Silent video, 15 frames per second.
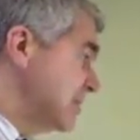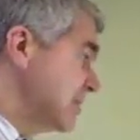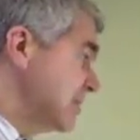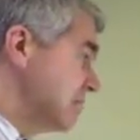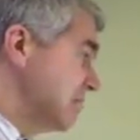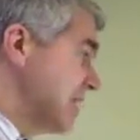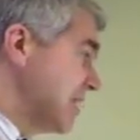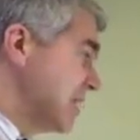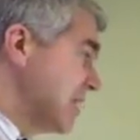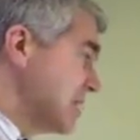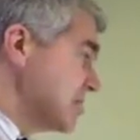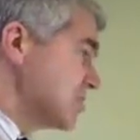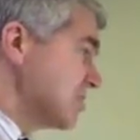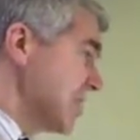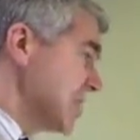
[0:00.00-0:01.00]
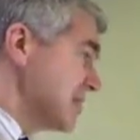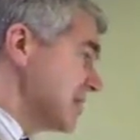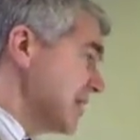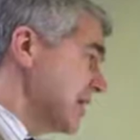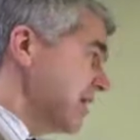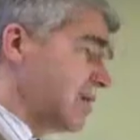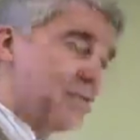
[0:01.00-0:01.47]
medication's not going to
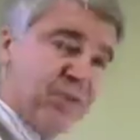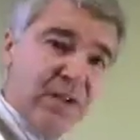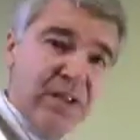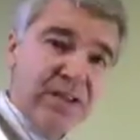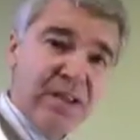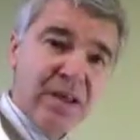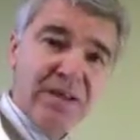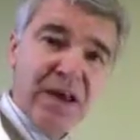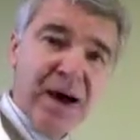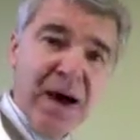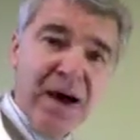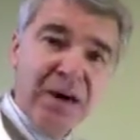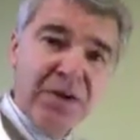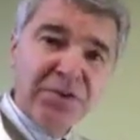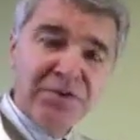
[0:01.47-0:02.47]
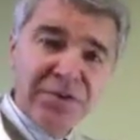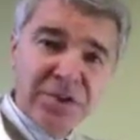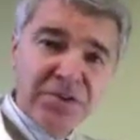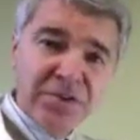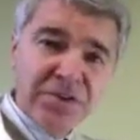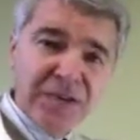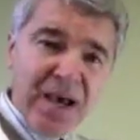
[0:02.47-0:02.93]
take care of any of that. Now, how do you
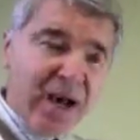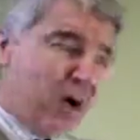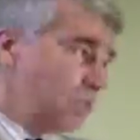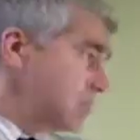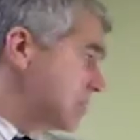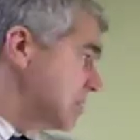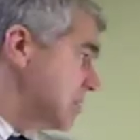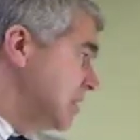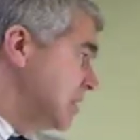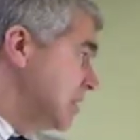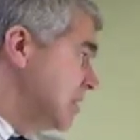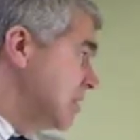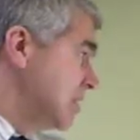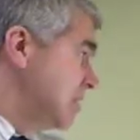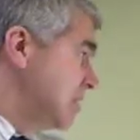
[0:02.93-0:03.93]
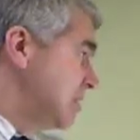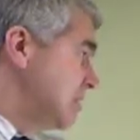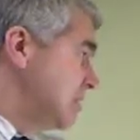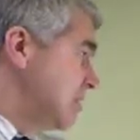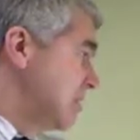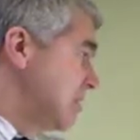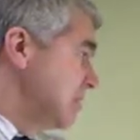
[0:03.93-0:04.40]
figure this out?
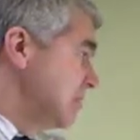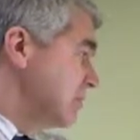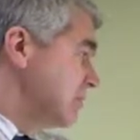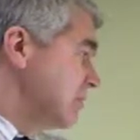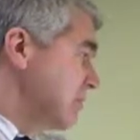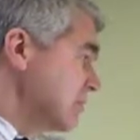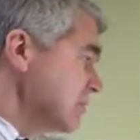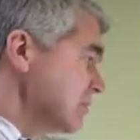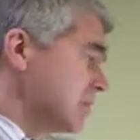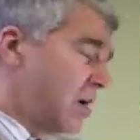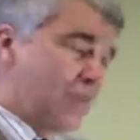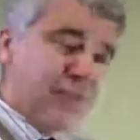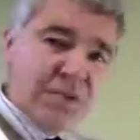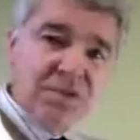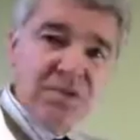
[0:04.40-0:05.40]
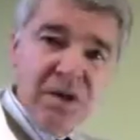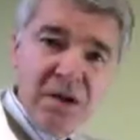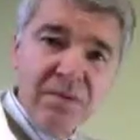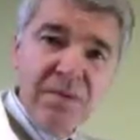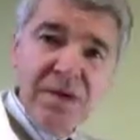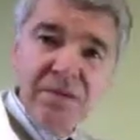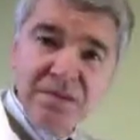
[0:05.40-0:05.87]
Well, first off, let's talk
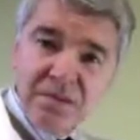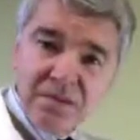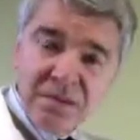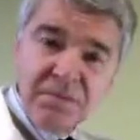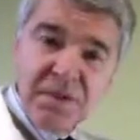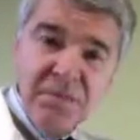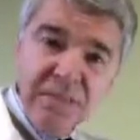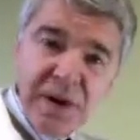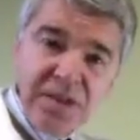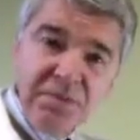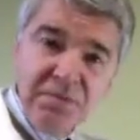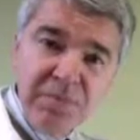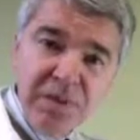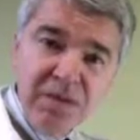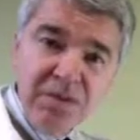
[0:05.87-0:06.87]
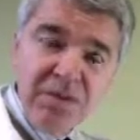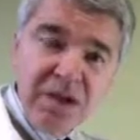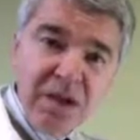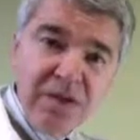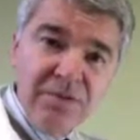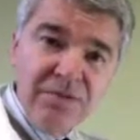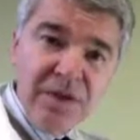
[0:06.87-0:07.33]
about some of the possibilities that
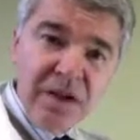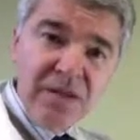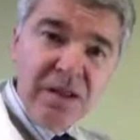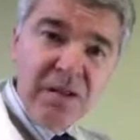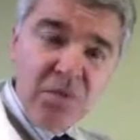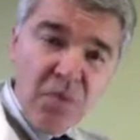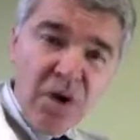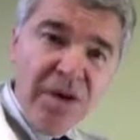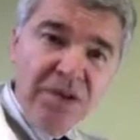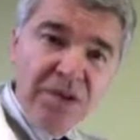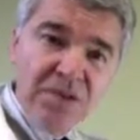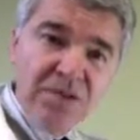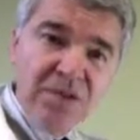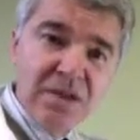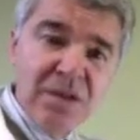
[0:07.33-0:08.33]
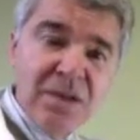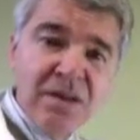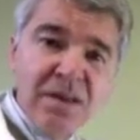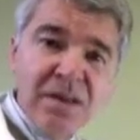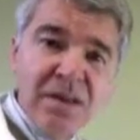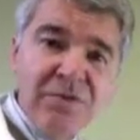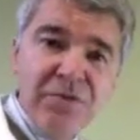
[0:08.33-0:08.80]
can affect that. And one is,
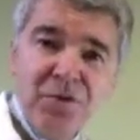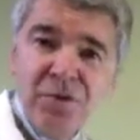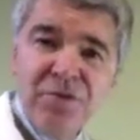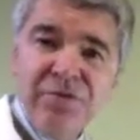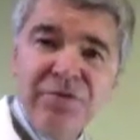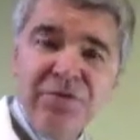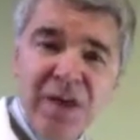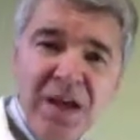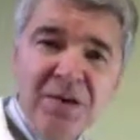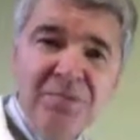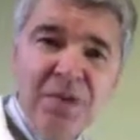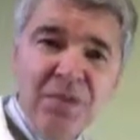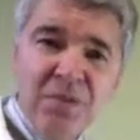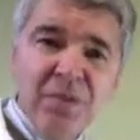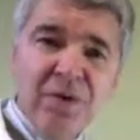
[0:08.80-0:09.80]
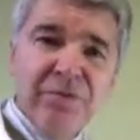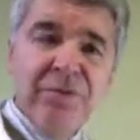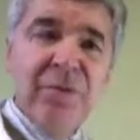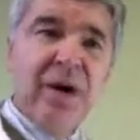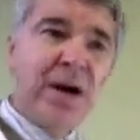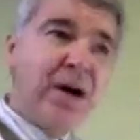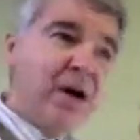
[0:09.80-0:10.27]
if you're inflamed, what if you
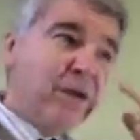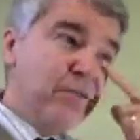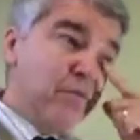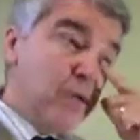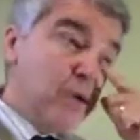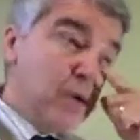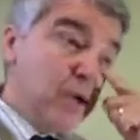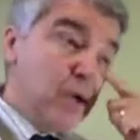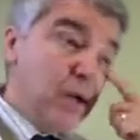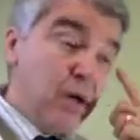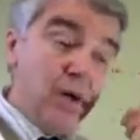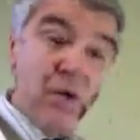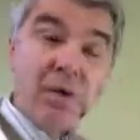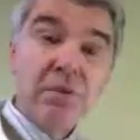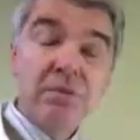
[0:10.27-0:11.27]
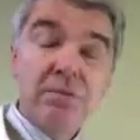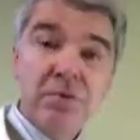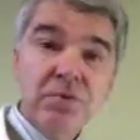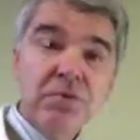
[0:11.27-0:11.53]
have an autoimmune